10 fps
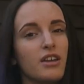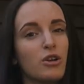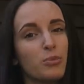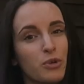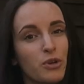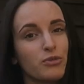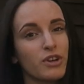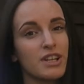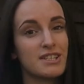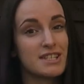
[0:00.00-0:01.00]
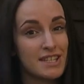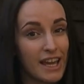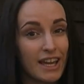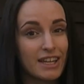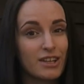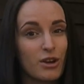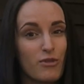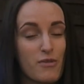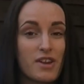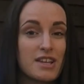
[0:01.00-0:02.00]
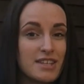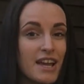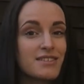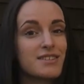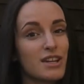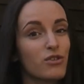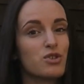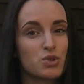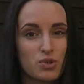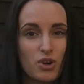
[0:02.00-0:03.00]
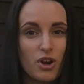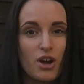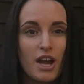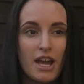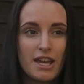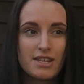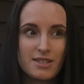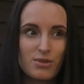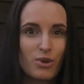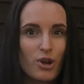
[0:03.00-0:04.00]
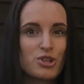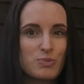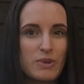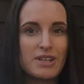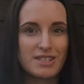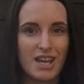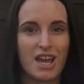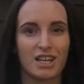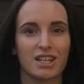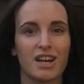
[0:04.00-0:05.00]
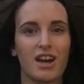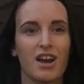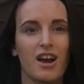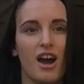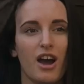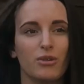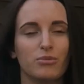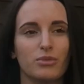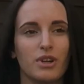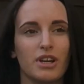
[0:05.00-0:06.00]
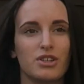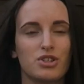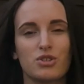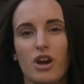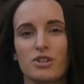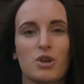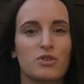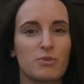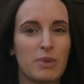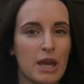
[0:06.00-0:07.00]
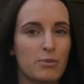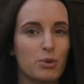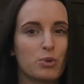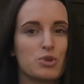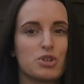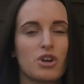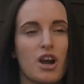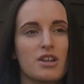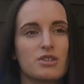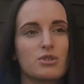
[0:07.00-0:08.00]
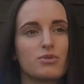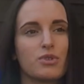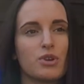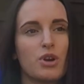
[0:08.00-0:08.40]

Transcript: your boyfriend is a dick. Whether he takes the steroids or not, he's still going to be a dick. I don't think people should kind of